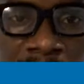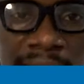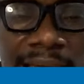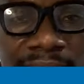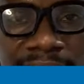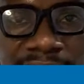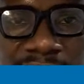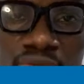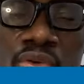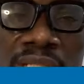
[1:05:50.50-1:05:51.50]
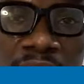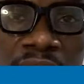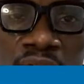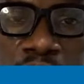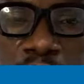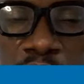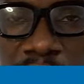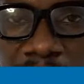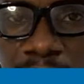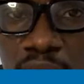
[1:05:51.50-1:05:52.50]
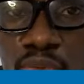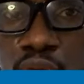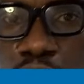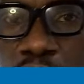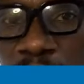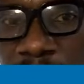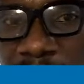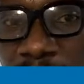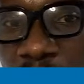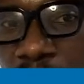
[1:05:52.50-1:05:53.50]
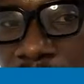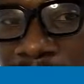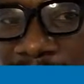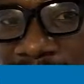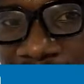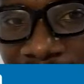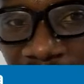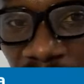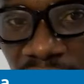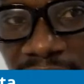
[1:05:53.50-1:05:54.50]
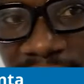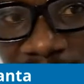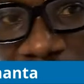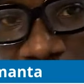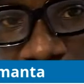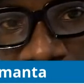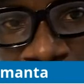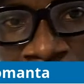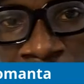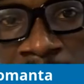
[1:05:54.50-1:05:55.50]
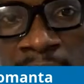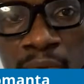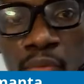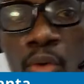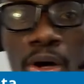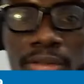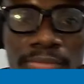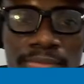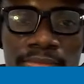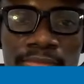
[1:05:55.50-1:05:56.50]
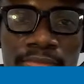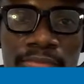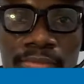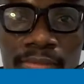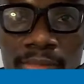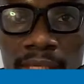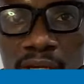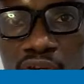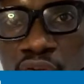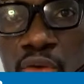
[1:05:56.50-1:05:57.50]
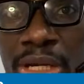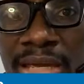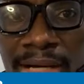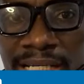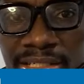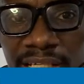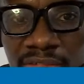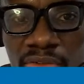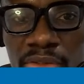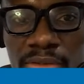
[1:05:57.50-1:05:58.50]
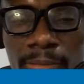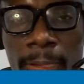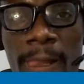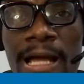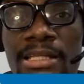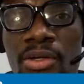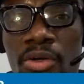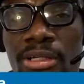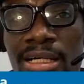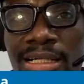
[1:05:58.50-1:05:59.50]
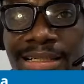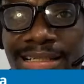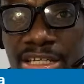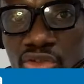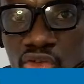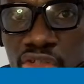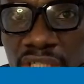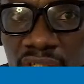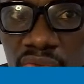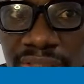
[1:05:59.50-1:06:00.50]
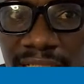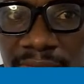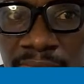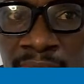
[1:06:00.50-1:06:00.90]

Indeed, there's no limit to what you can build with WordPress. But remember, I said there are two things involved. One is your imagination, and the other is your skill set.